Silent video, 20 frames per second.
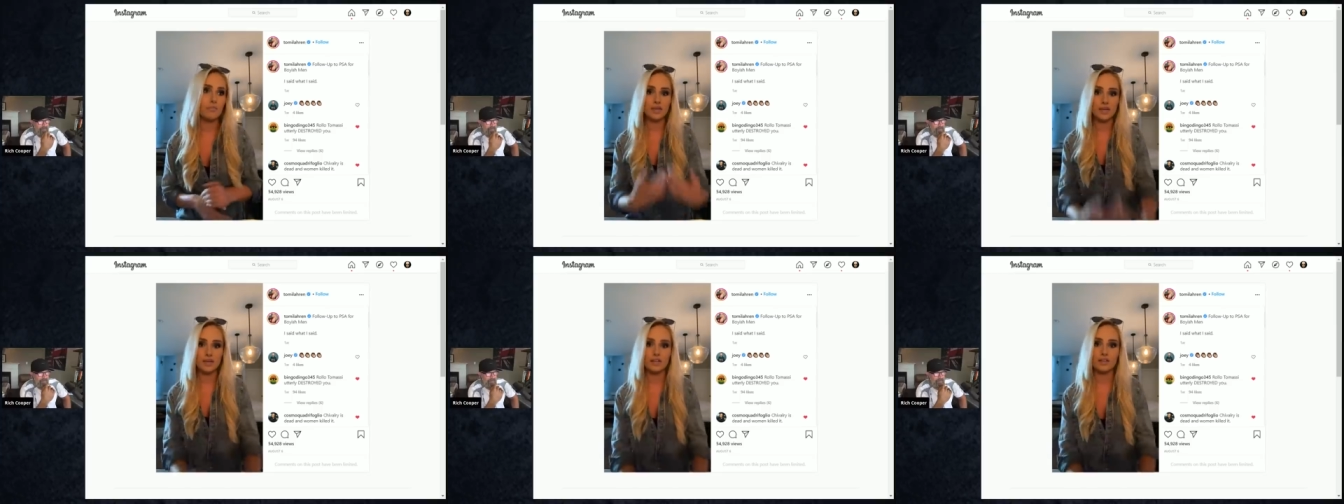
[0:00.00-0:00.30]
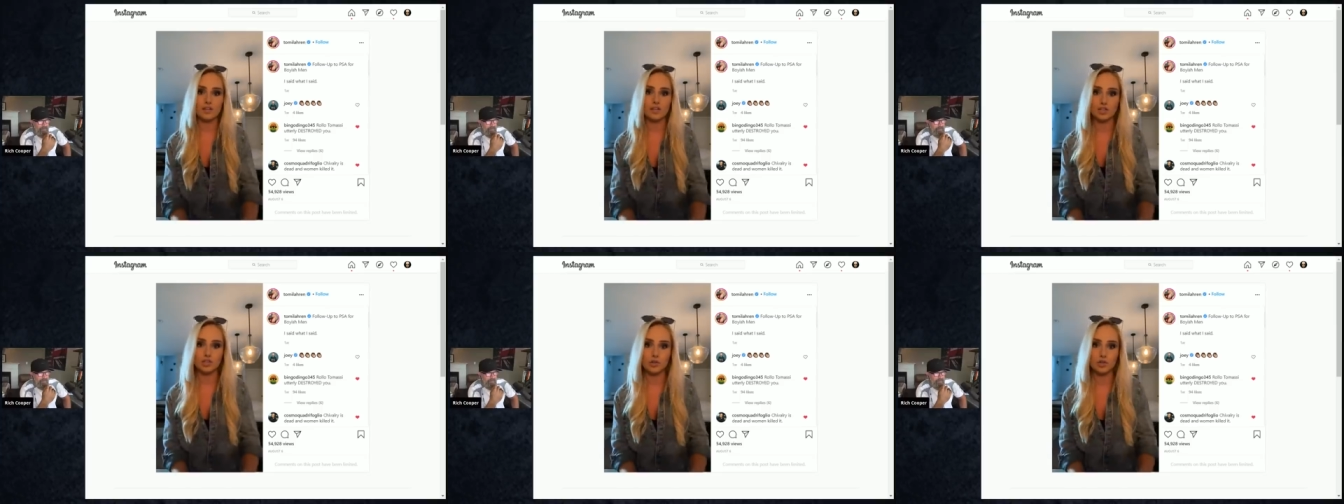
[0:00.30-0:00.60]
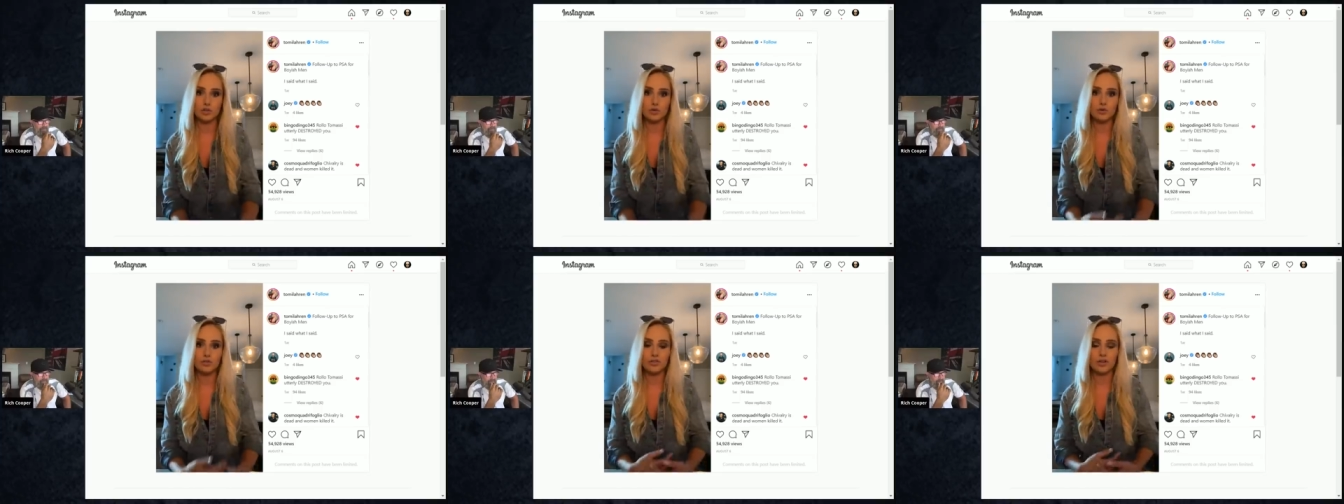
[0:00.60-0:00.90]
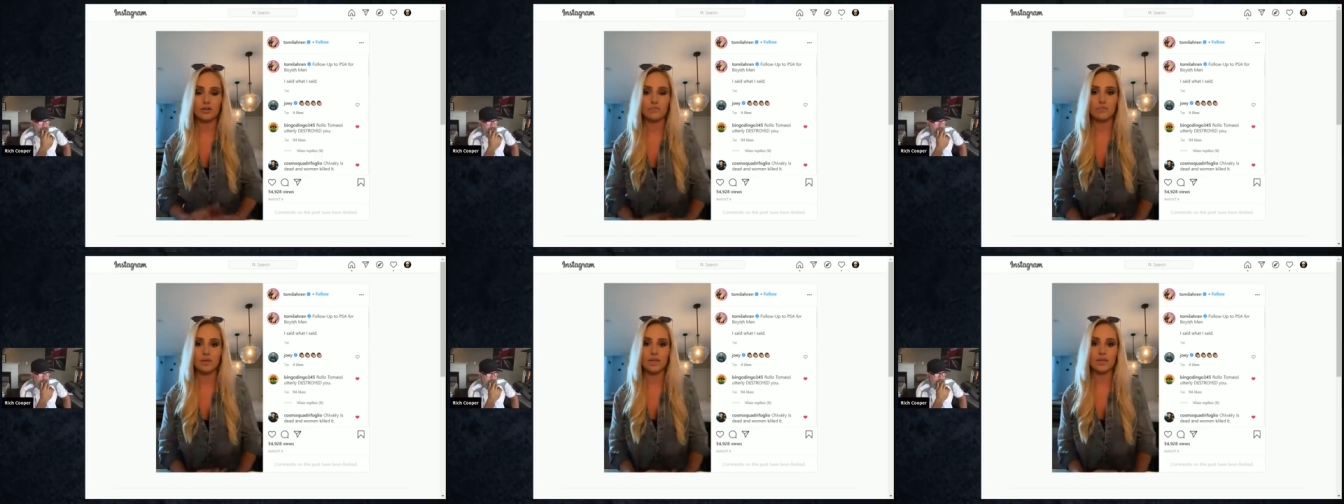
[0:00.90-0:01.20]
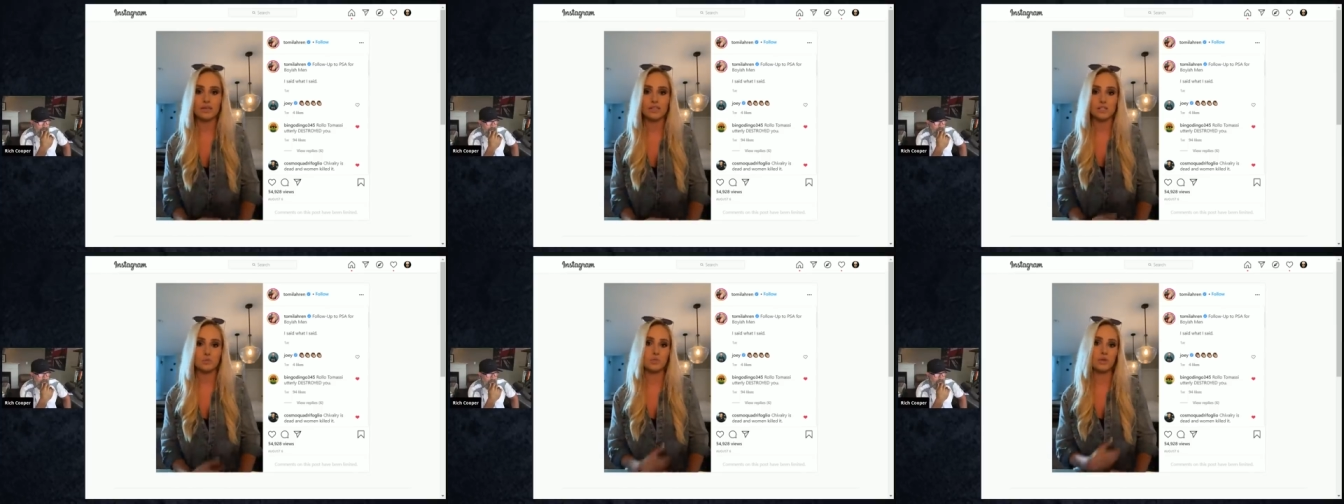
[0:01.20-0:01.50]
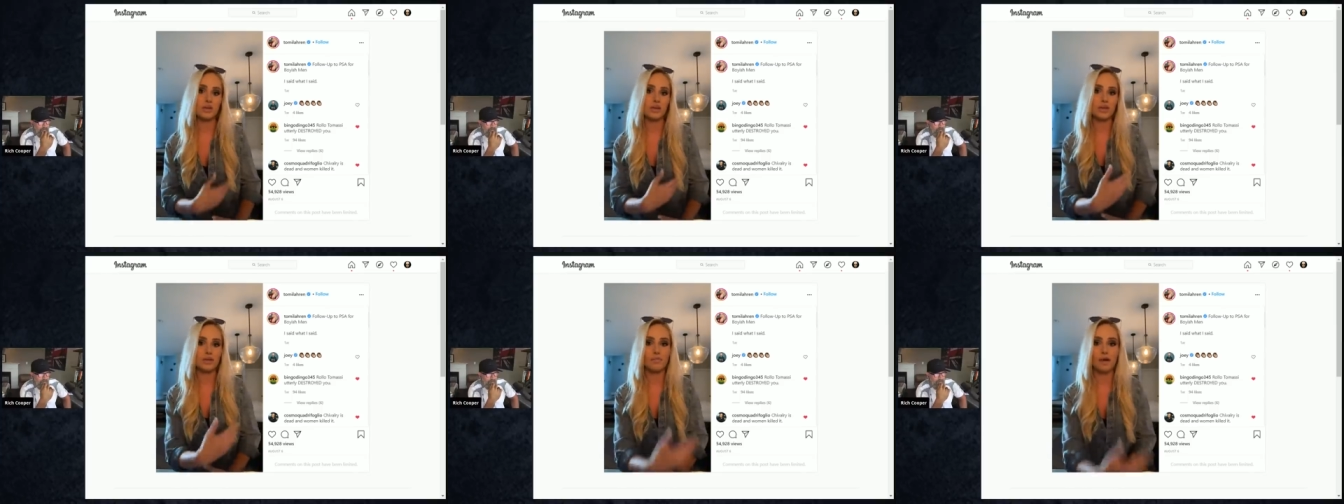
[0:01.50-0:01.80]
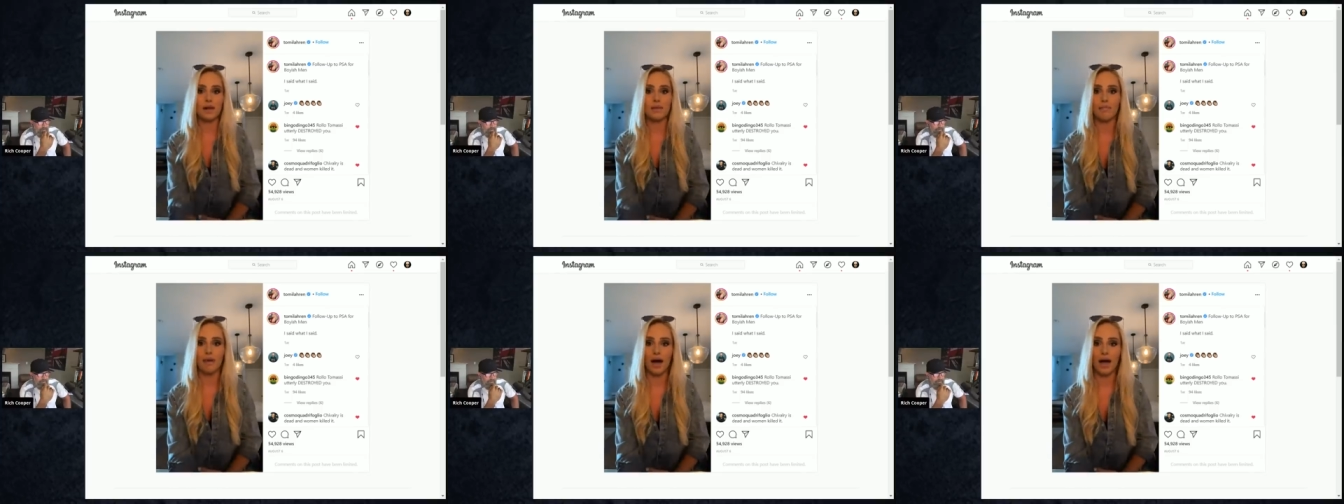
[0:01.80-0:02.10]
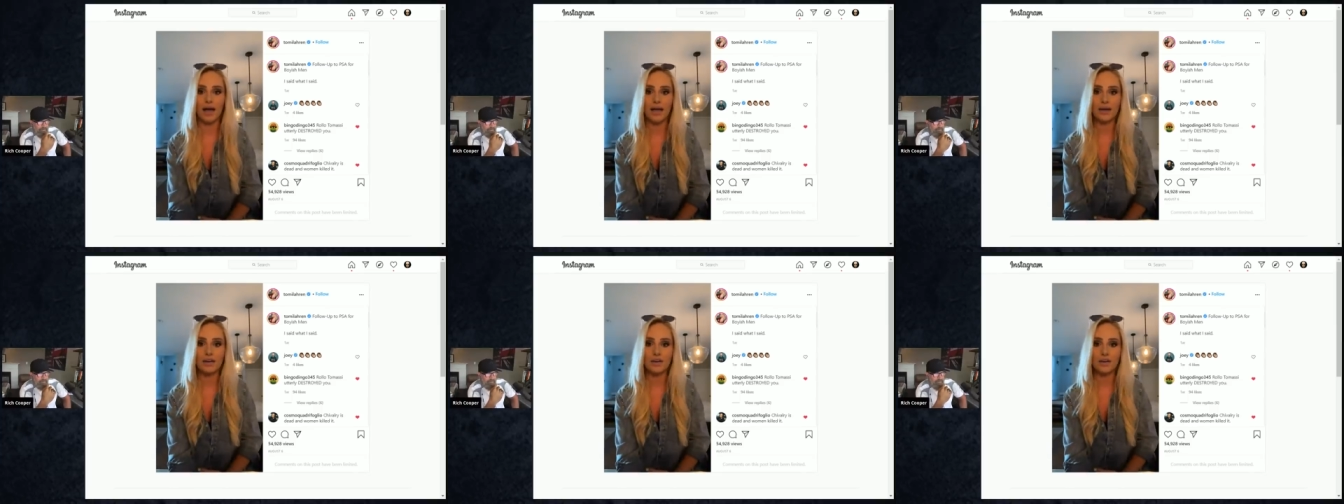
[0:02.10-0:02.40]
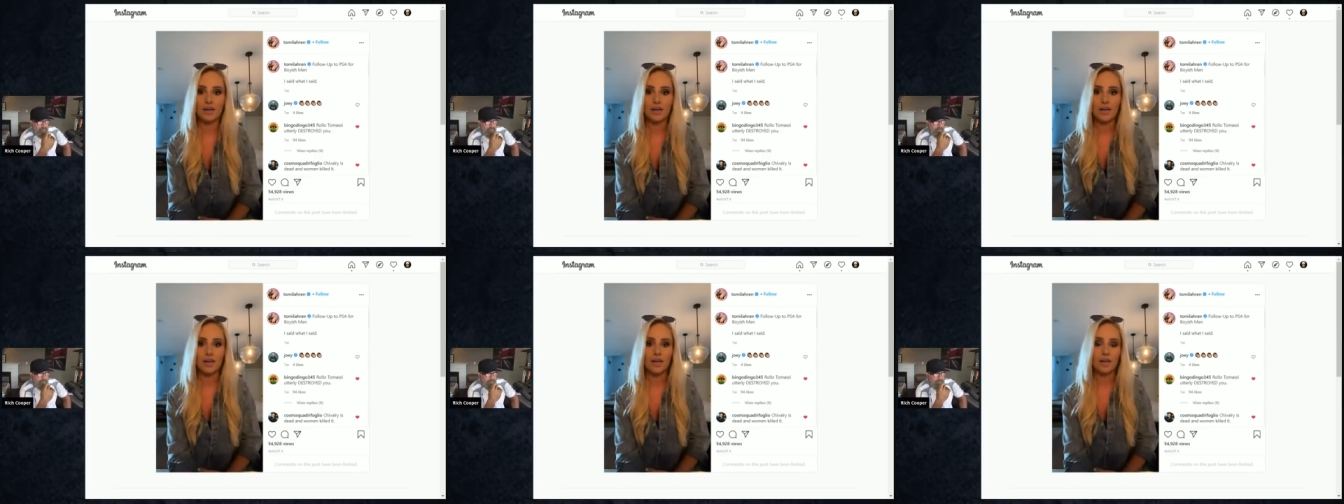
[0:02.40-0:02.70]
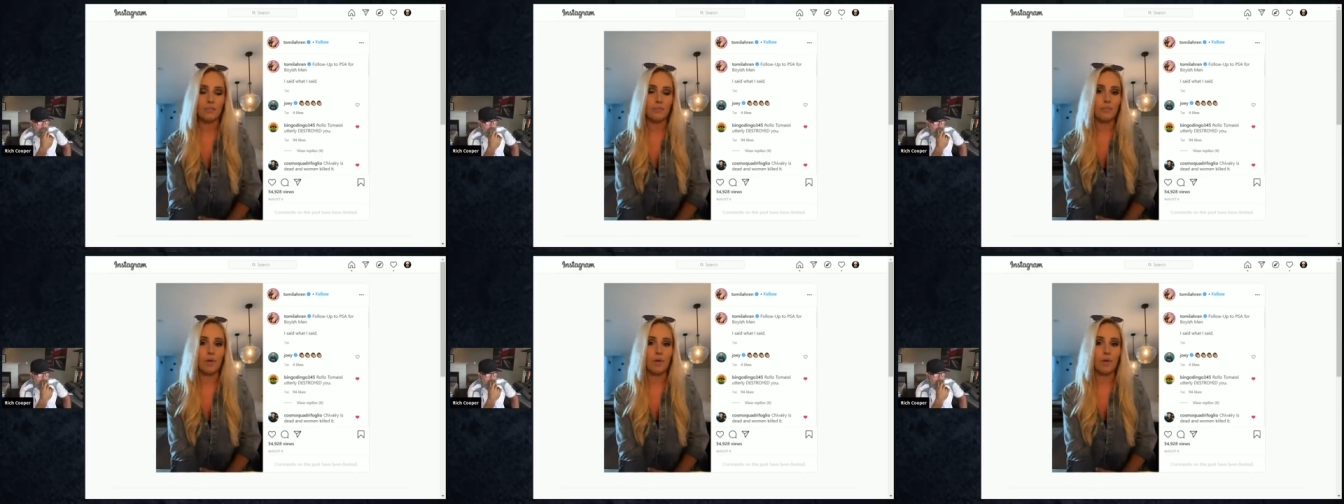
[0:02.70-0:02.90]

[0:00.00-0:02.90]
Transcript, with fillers: speaking the truth and me speaking my mind